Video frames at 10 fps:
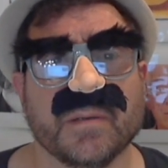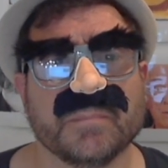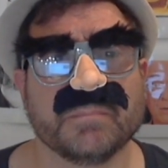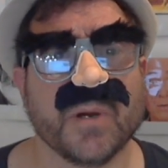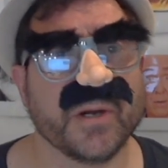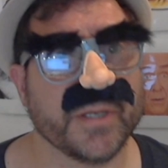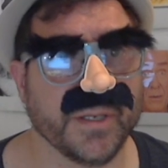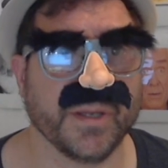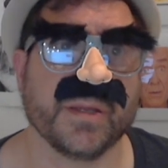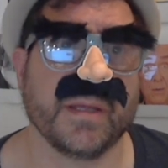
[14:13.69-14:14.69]

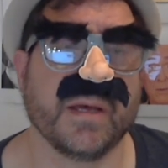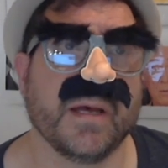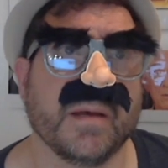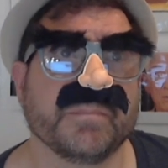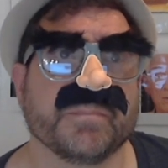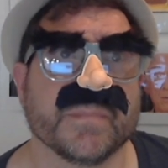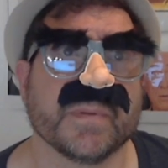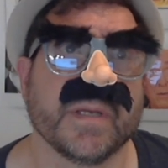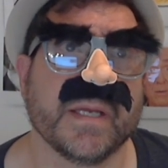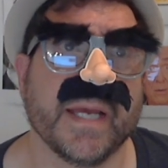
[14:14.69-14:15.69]
Marcus,
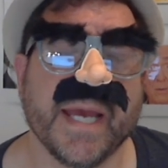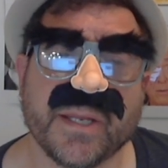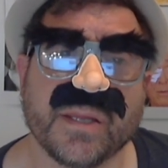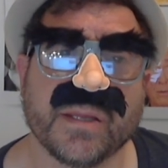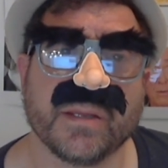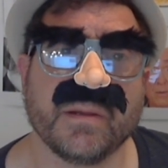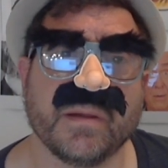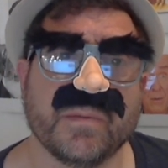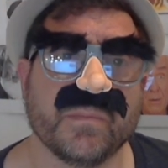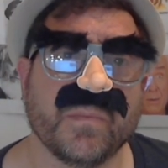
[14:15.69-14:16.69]
ex
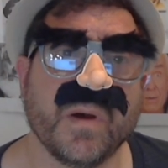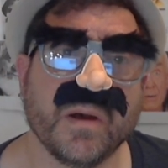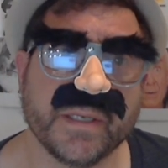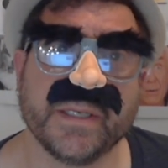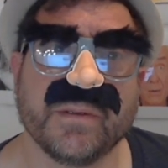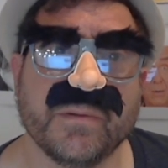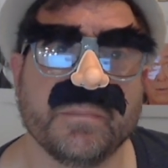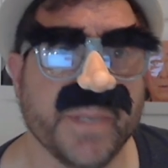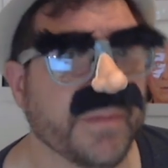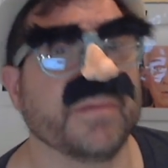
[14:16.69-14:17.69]
Walk Hill
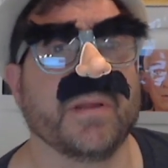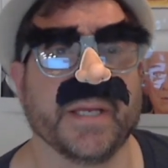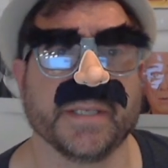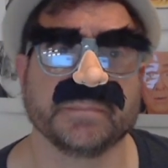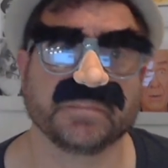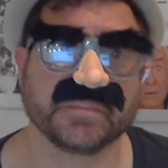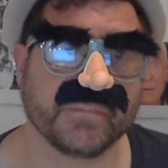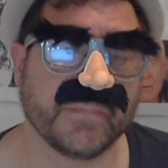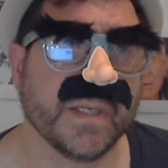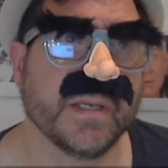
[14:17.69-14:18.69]
Bethelite.
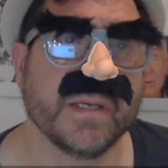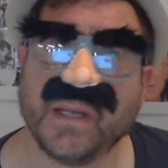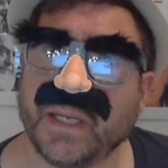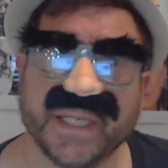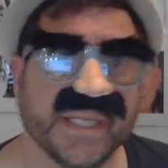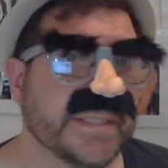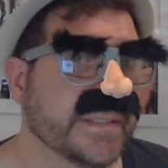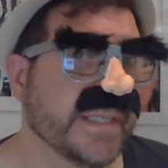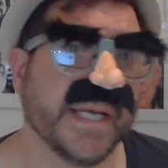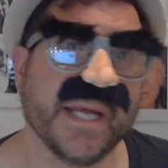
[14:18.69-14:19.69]
He
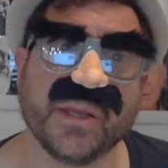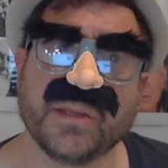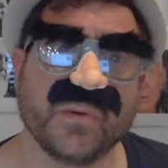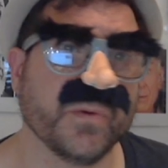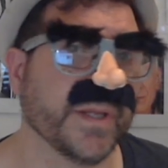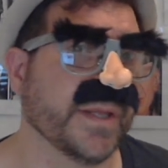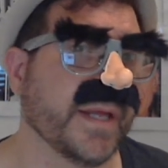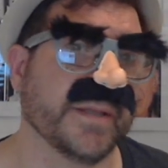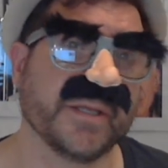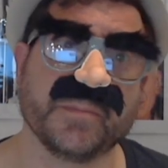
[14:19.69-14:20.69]
has stories
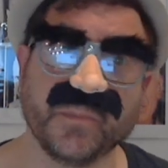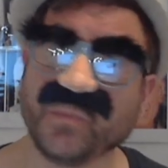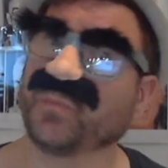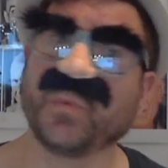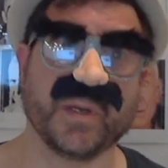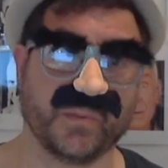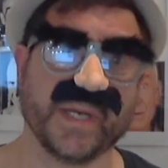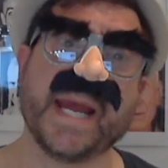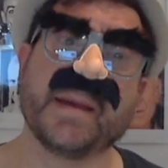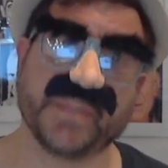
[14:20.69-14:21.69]
on there.
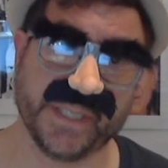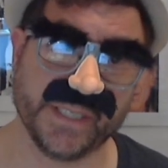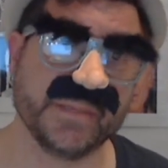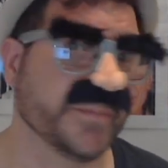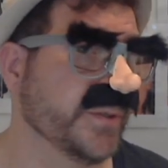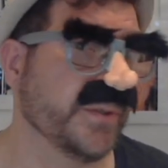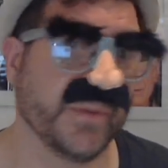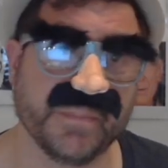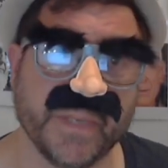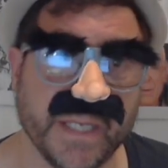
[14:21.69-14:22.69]
What happened to him
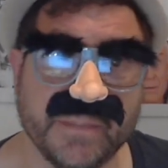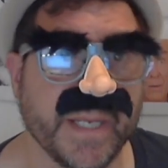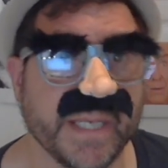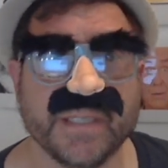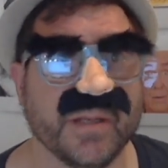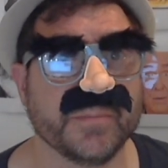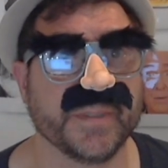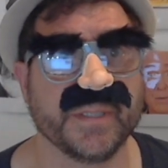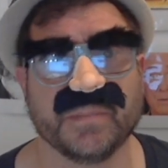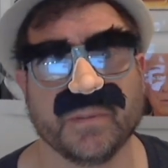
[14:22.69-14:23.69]
too, and many other
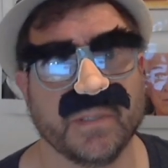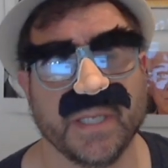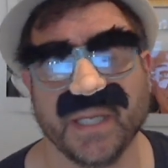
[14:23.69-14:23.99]
people.